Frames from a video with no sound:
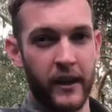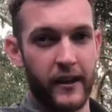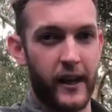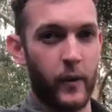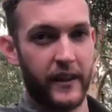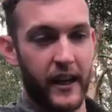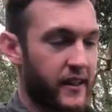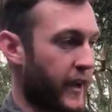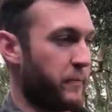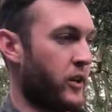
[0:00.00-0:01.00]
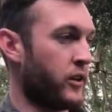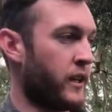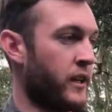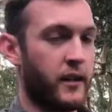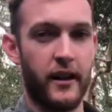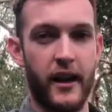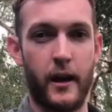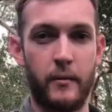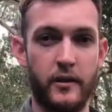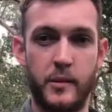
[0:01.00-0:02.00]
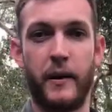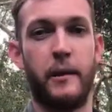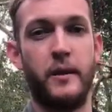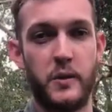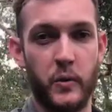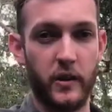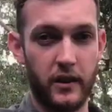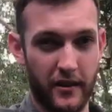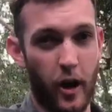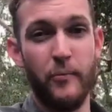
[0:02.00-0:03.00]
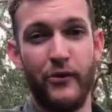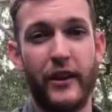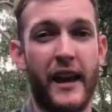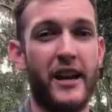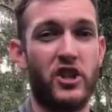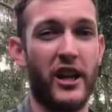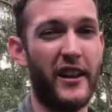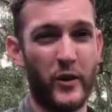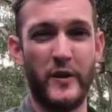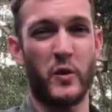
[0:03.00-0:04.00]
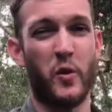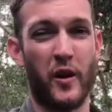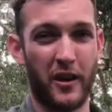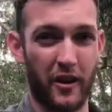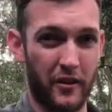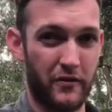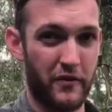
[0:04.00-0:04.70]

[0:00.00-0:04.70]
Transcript: Now at the end of that period, those babies will hopefully hatch out. There is quite a lot of